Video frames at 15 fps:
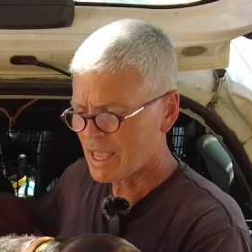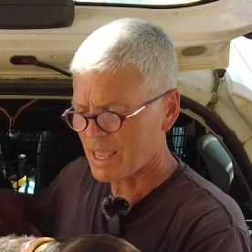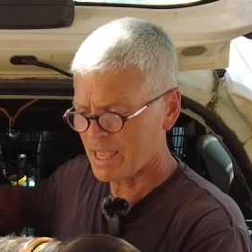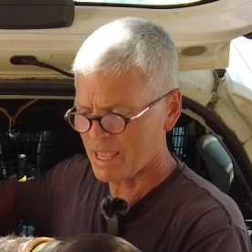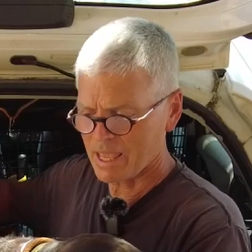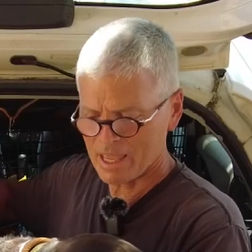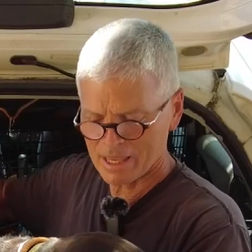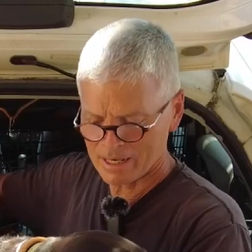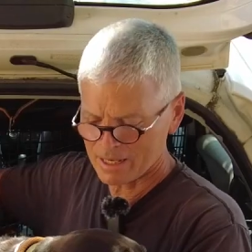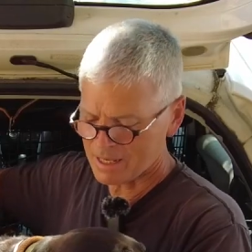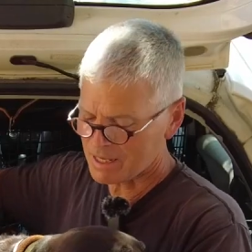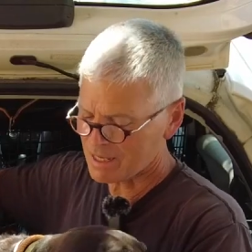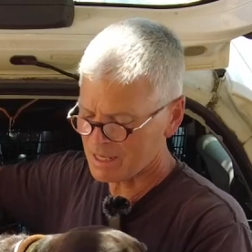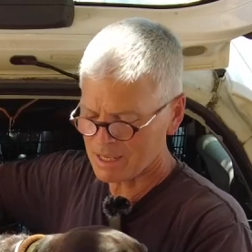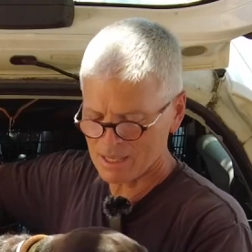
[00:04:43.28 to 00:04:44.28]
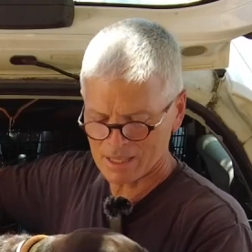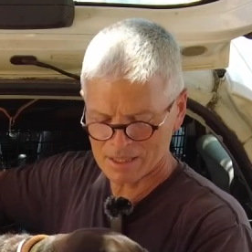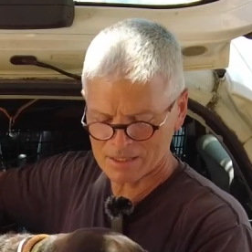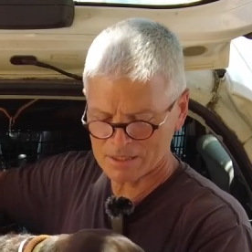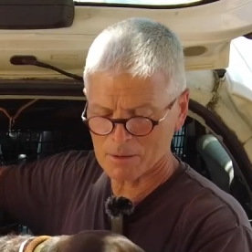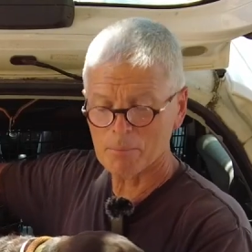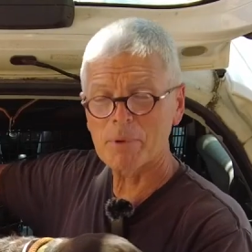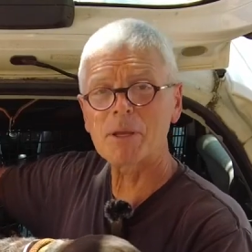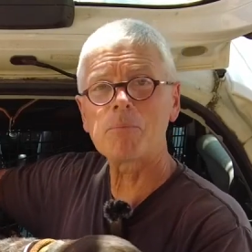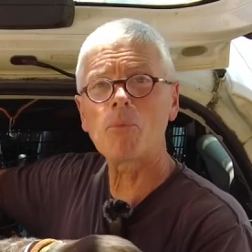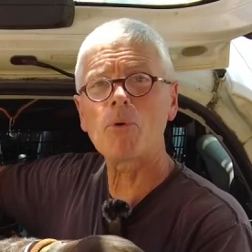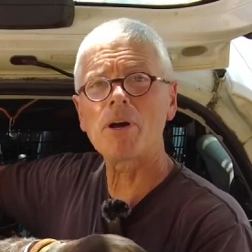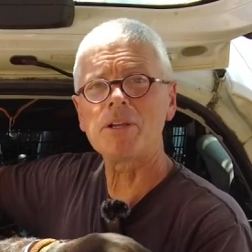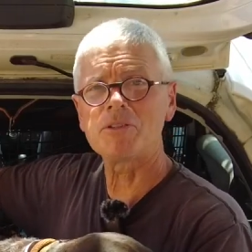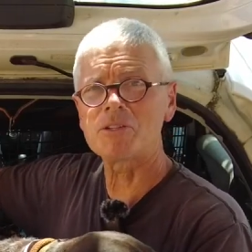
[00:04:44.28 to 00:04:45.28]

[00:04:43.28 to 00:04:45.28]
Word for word: And he is a big boy,